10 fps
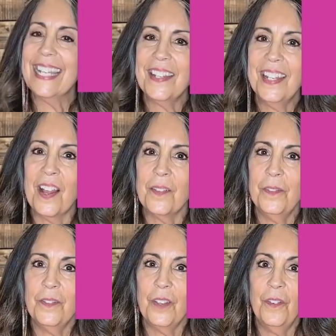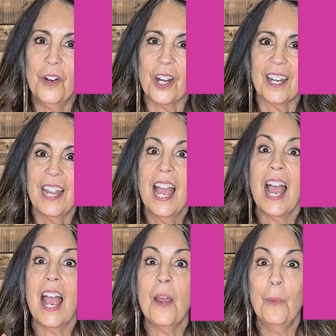9954.
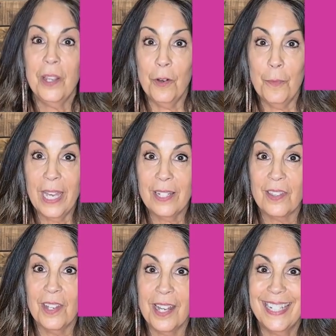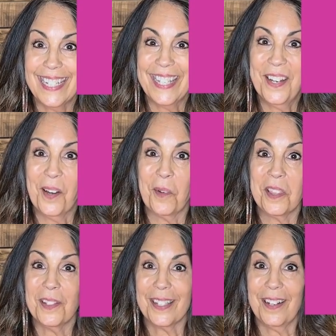Are we going back to the 90s here
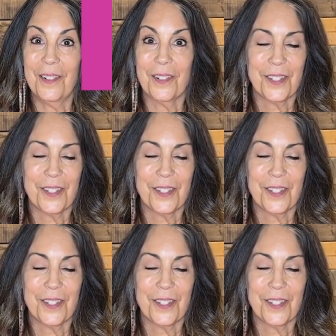with this cargo